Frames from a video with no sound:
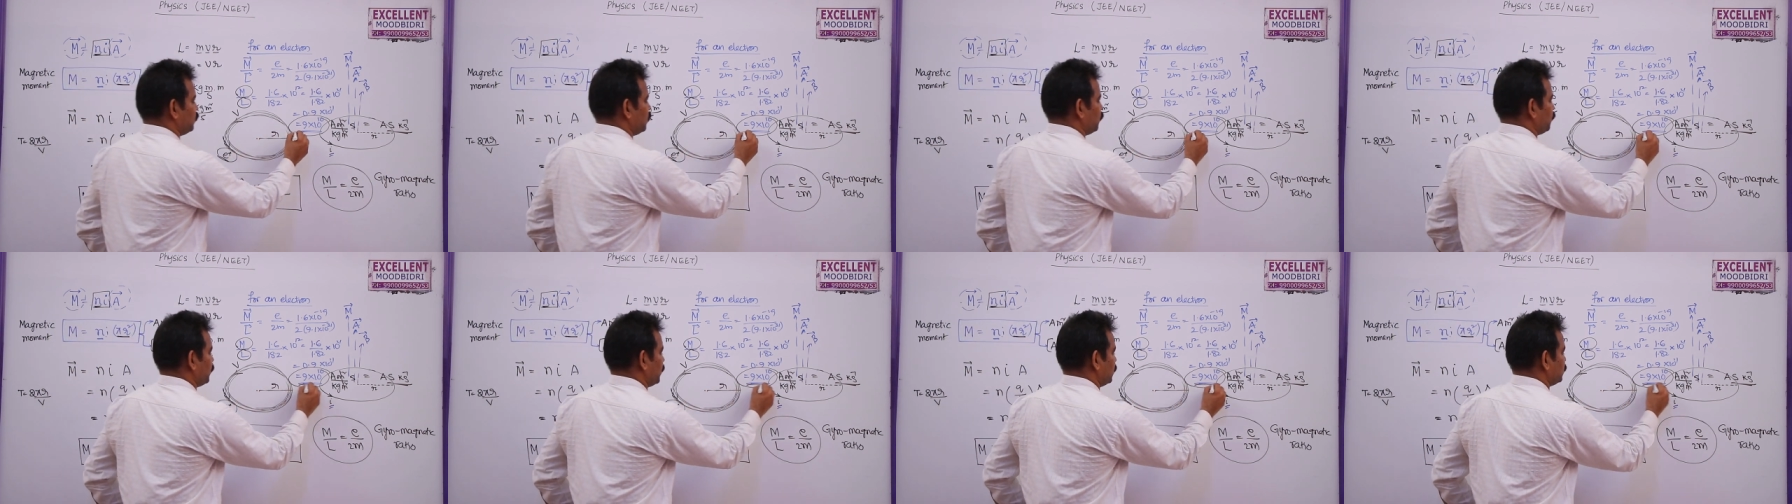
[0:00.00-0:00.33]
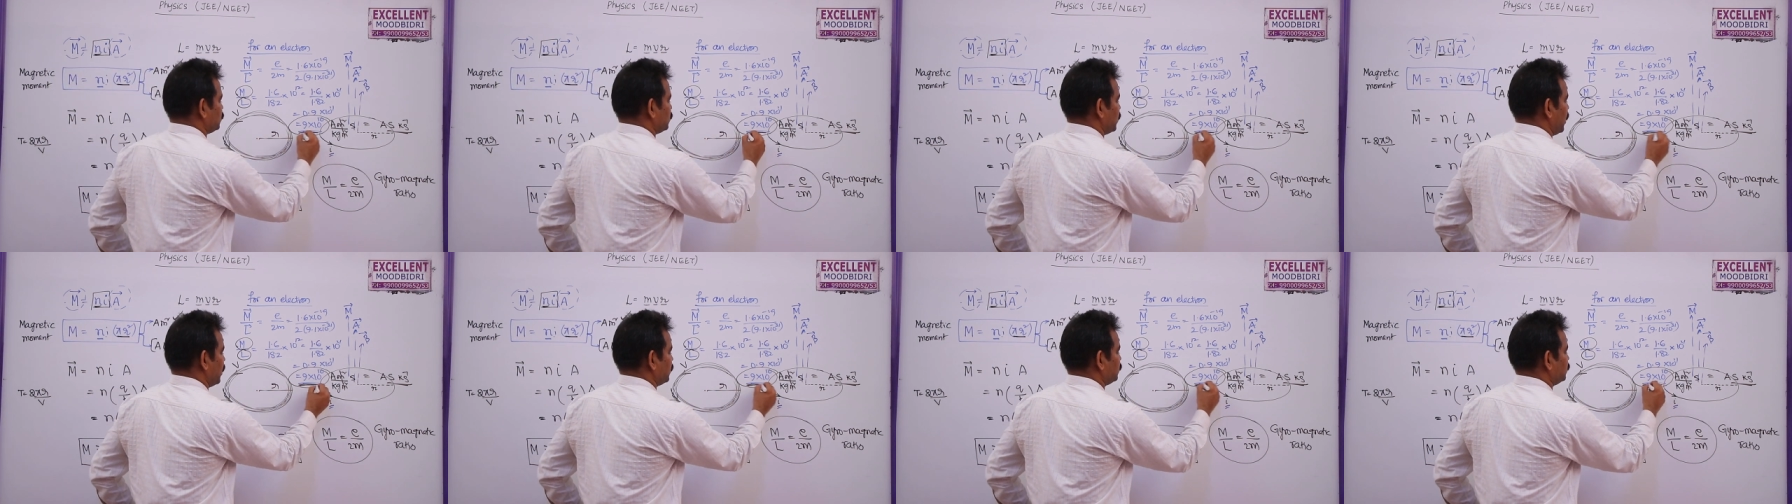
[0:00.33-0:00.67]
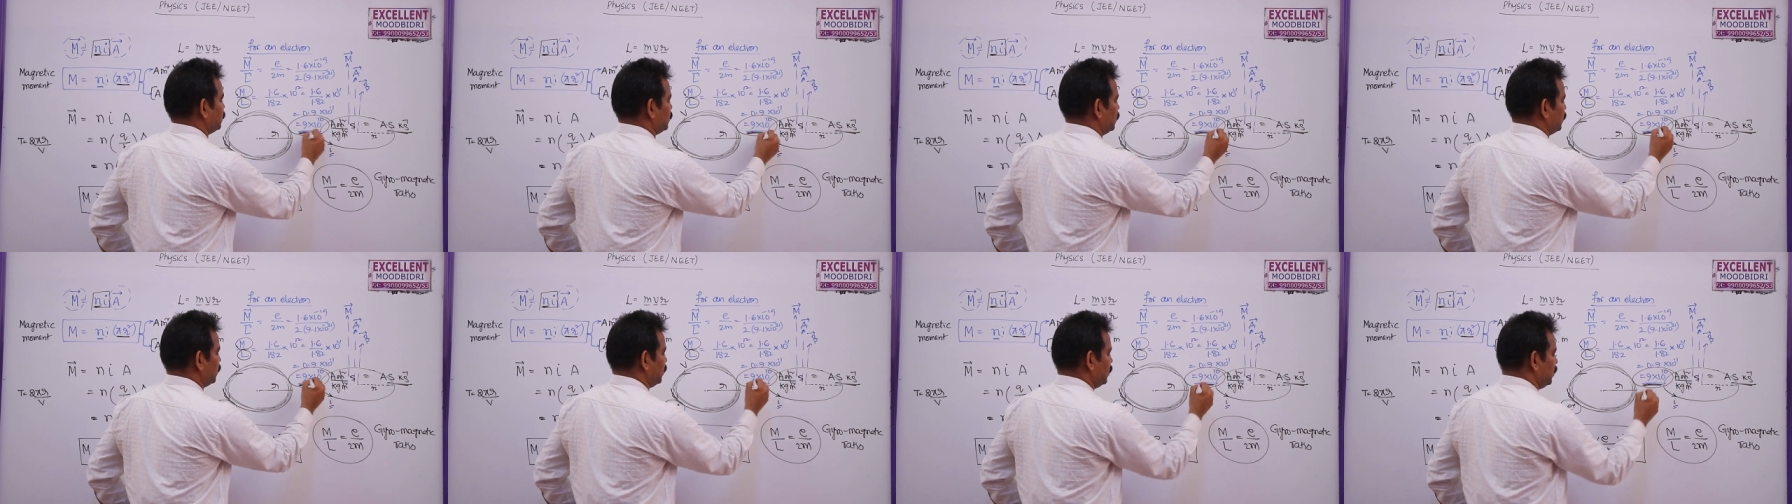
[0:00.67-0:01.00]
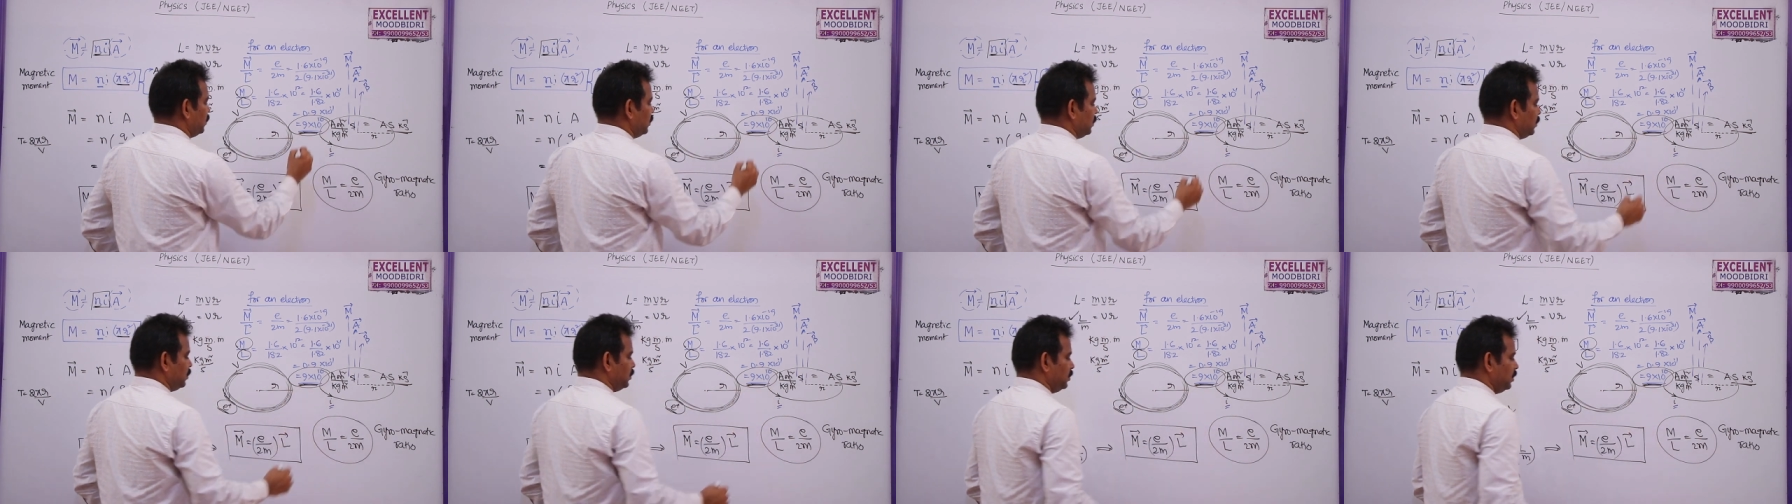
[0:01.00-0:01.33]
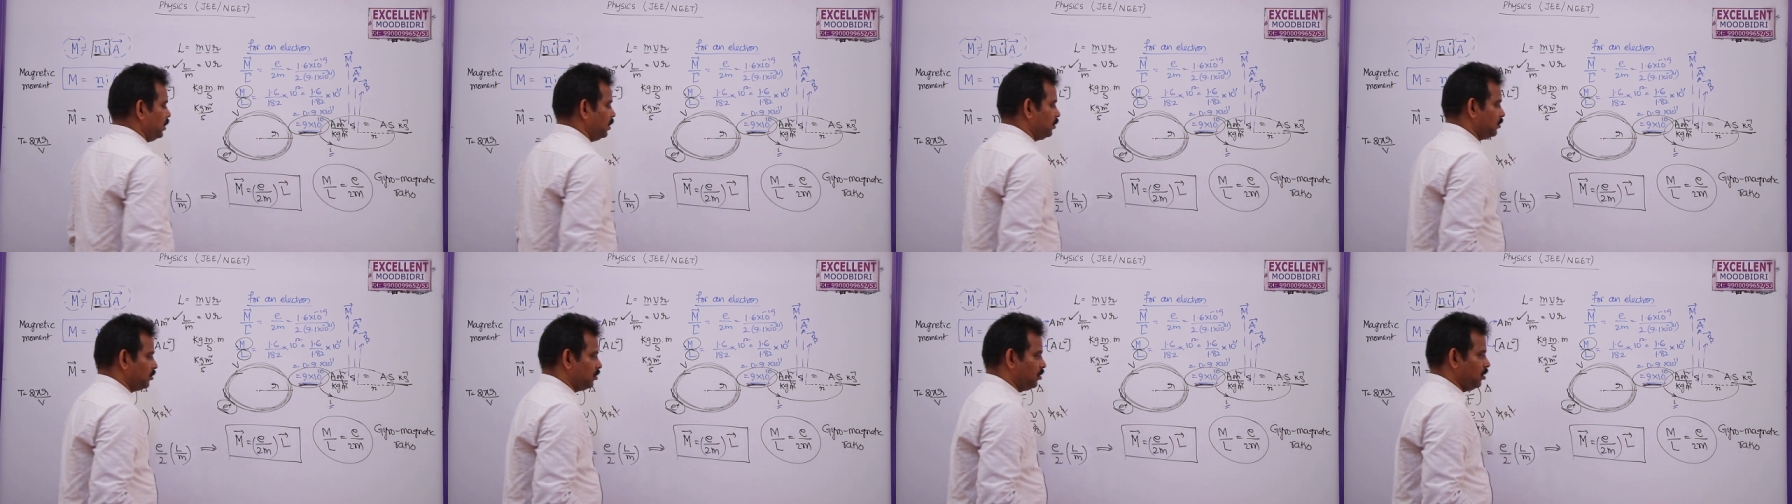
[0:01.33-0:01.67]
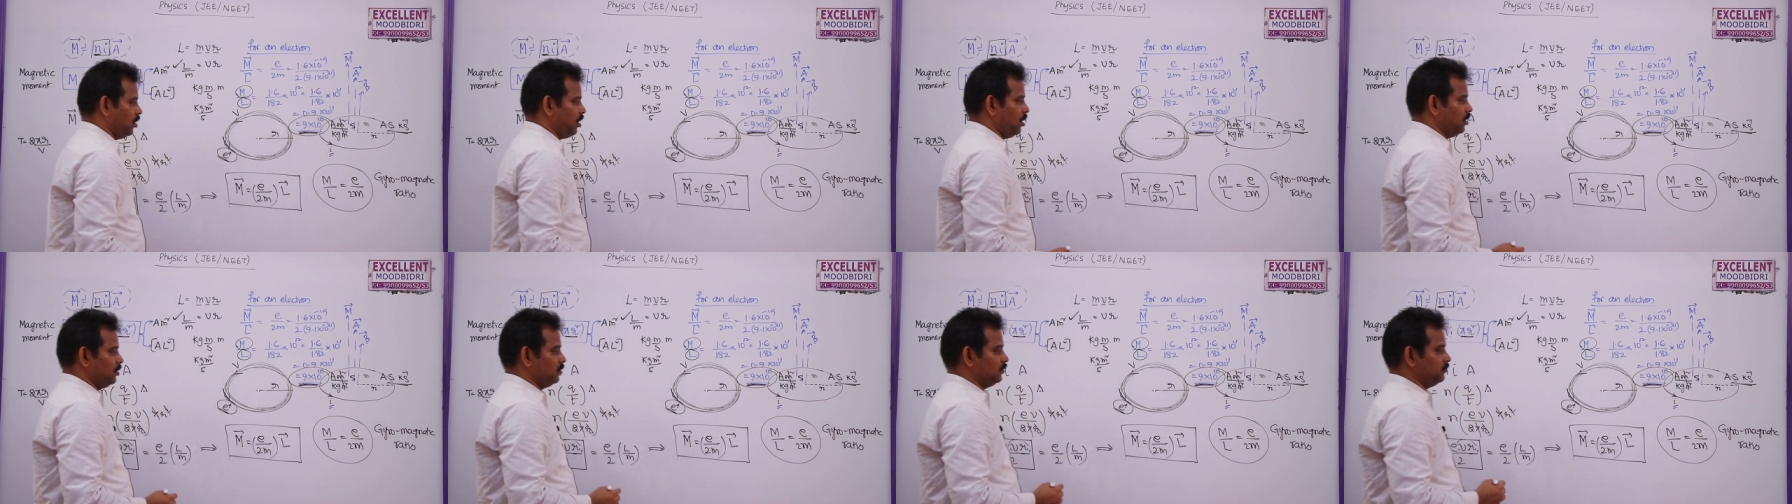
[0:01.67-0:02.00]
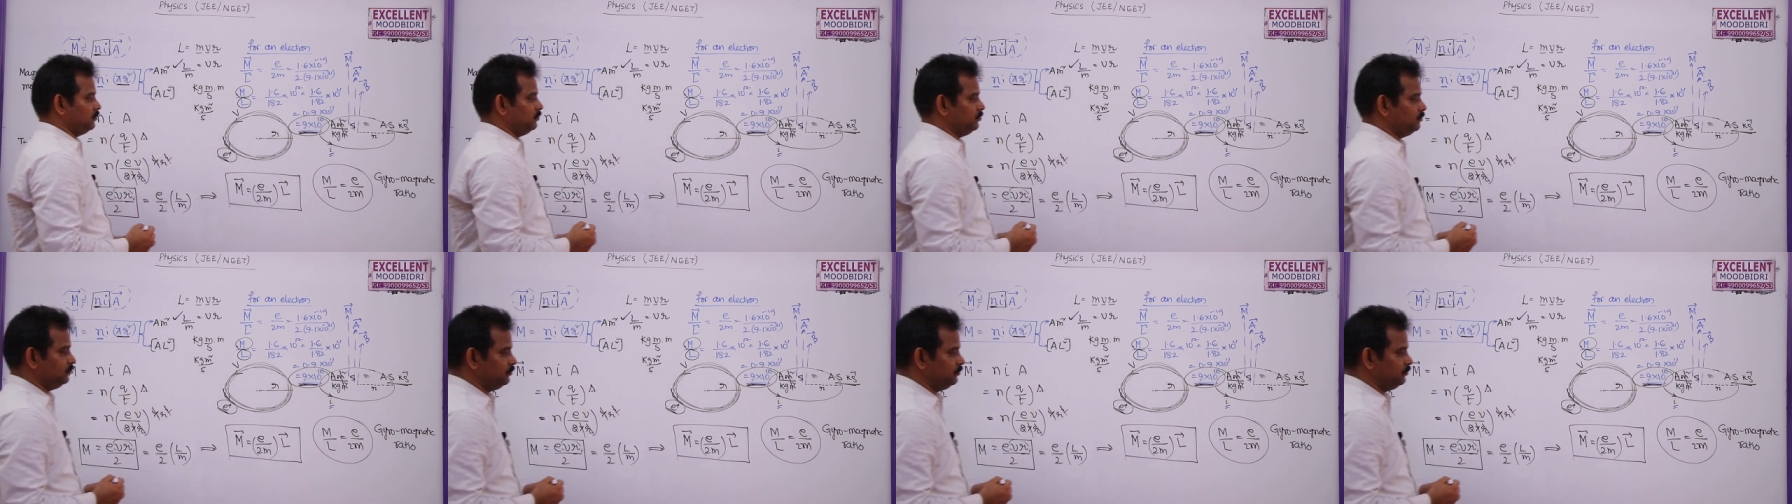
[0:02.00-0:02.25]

for a charged electron.